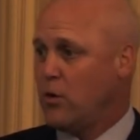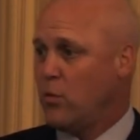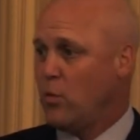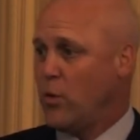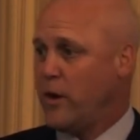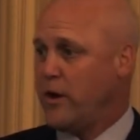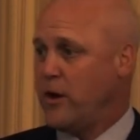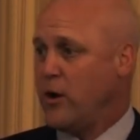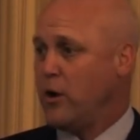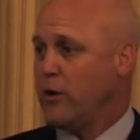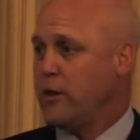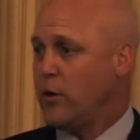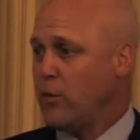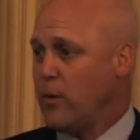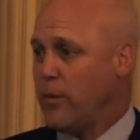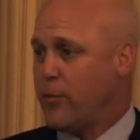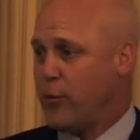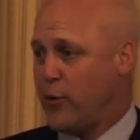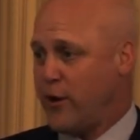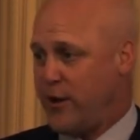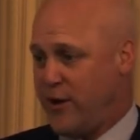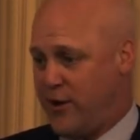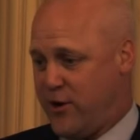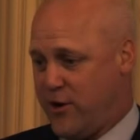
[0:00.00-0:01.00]
We know that we're
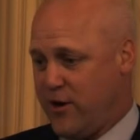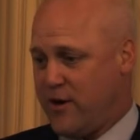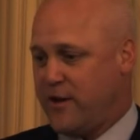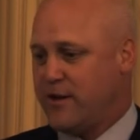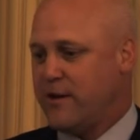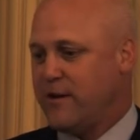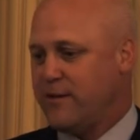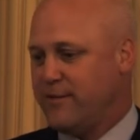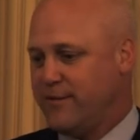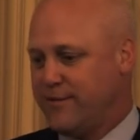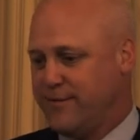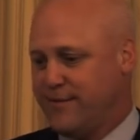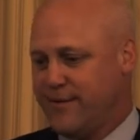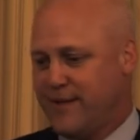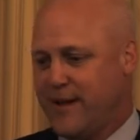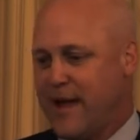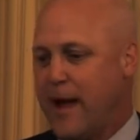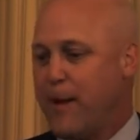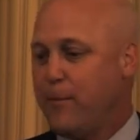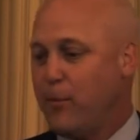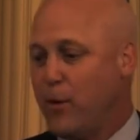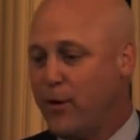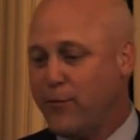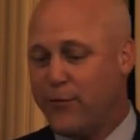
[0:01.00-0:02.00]
pretty good
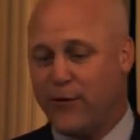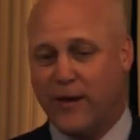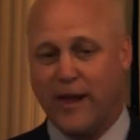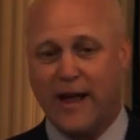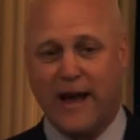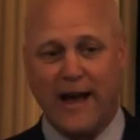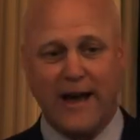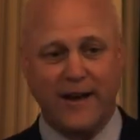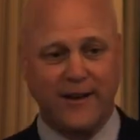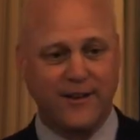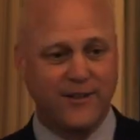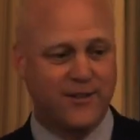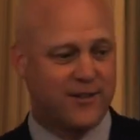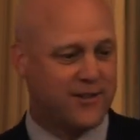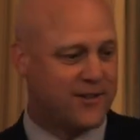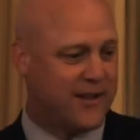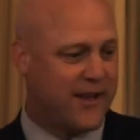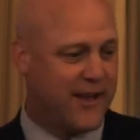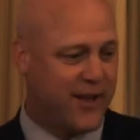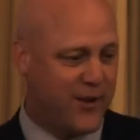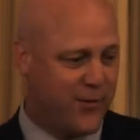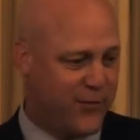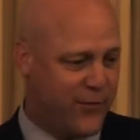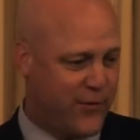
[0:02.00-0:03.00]
at muffaladas.
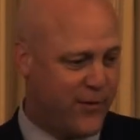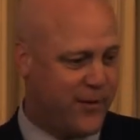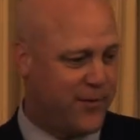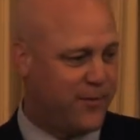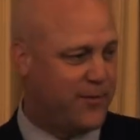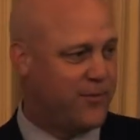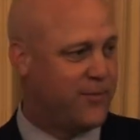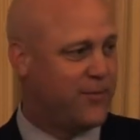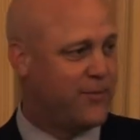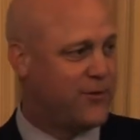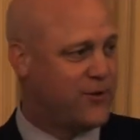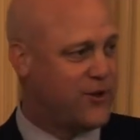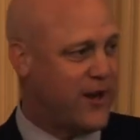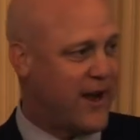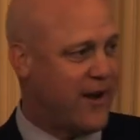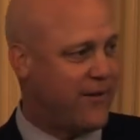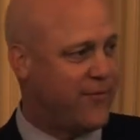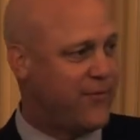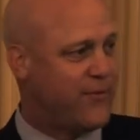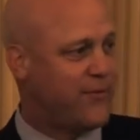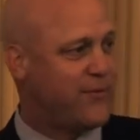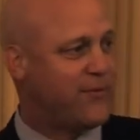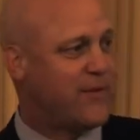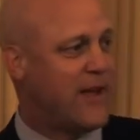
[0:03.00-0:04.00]
Thank you for the
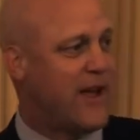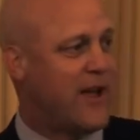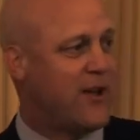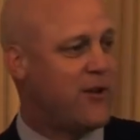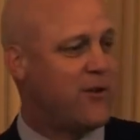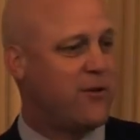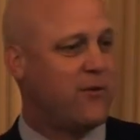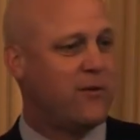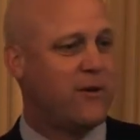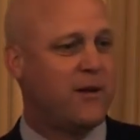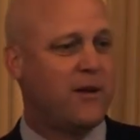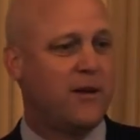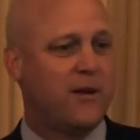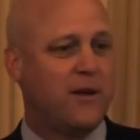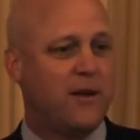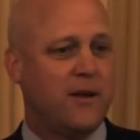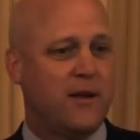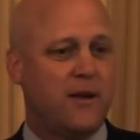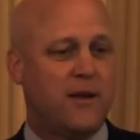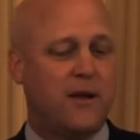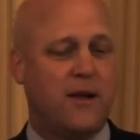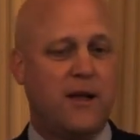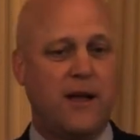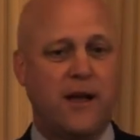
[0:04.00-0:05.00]
chef, thank you,
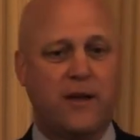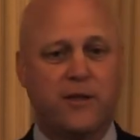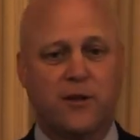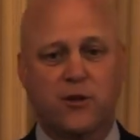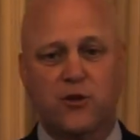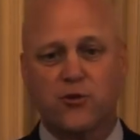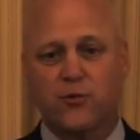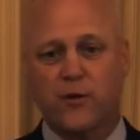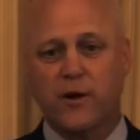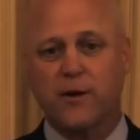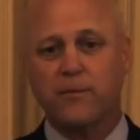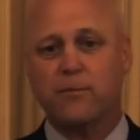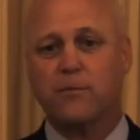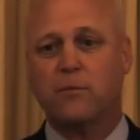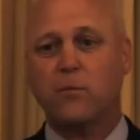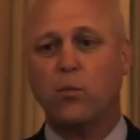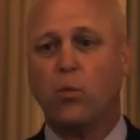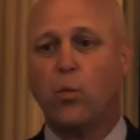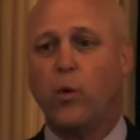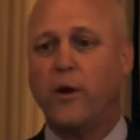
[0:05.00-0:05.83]
and the shrimp.